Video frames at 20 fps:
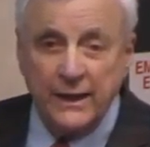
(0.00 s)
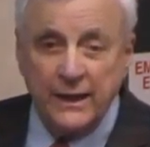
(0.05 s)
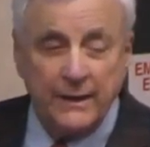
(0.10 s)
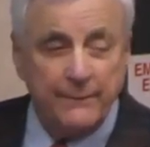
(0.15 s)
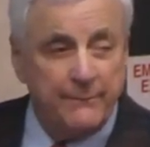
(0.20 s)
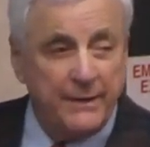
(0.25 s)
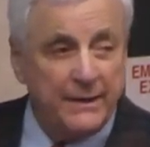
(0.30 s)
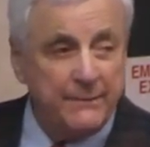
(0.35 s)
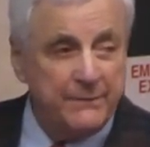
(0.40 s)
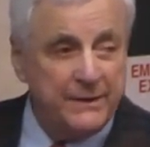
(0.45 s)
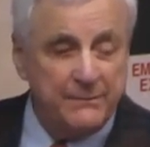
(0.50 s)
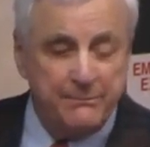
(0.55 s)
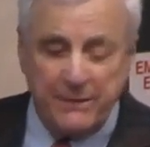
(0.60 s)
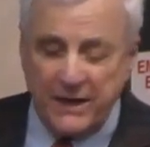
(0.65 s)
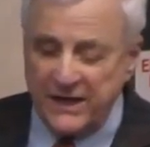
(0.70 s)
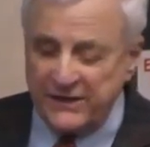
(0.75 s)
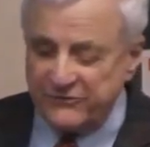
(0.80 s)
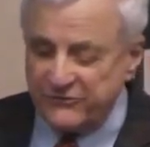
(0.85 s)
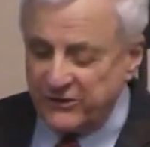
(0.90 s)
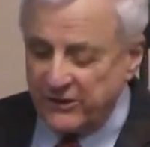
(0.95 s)
maybe
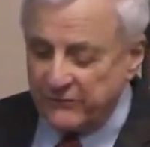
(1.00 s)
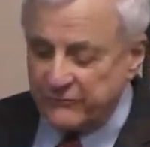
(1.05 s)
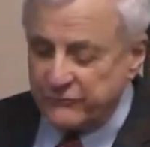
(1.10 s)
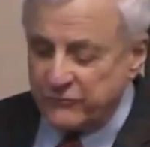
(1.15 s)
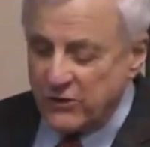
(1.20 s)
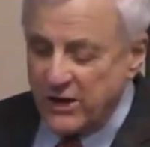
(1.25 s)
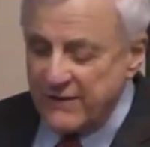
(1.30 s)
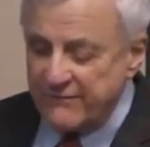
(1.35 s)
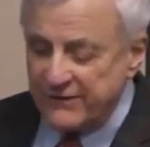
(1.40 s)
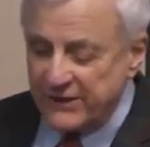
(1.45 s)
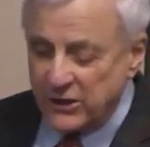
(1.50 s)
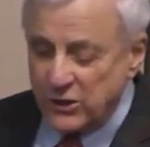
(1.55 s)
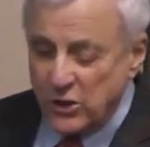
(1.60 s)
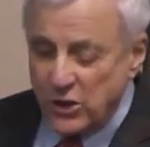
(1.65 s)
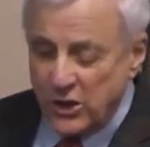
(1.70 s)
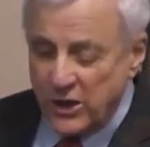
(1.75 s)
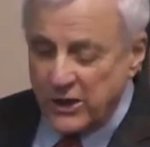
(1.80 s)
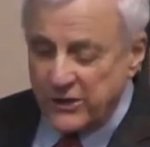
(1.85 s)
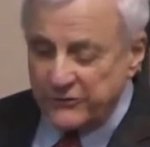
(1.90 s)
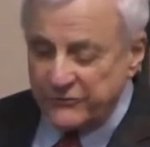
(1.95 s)
by self-driving
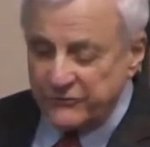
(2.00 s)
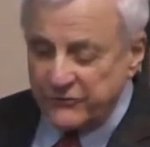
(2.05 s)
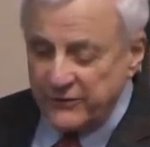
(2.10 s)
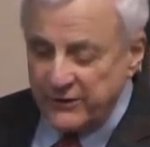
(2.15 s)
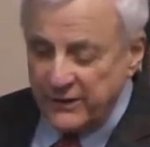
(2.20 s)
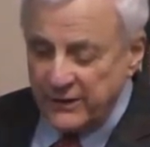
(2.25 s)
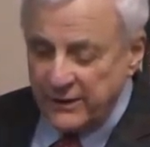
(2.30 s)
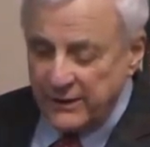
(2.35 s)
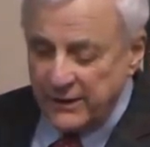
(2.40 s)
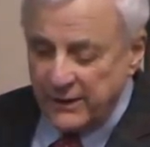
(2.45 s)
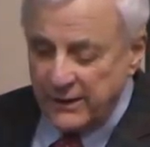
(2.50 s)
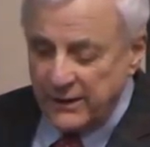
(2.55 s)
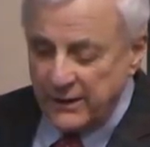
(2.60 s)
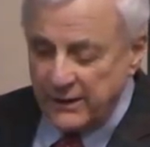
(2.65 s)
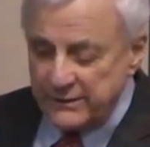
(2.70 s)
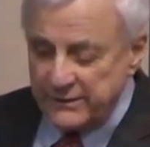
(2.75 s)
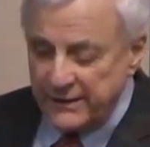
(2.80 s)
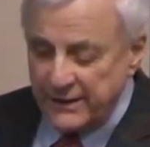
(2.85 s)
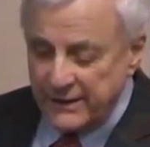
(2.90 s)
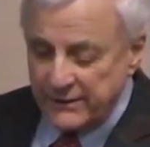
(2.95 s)
cars
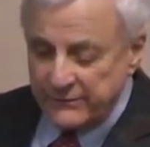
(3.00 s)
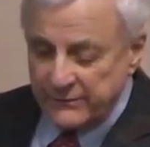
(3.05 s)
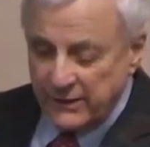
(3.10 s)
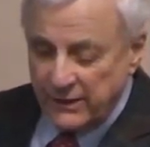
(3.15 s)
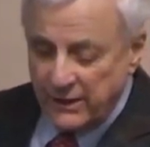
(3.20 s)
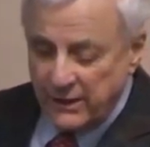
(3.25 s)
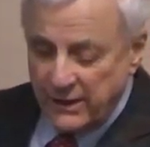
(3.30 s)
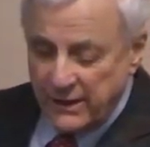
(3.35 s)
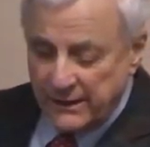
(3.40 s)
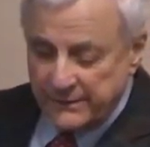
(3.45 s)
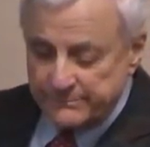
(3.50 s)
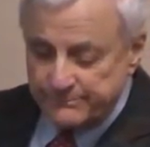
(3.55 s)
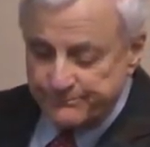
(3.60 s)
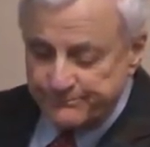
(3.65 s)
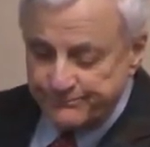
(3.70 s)
uh, down the line.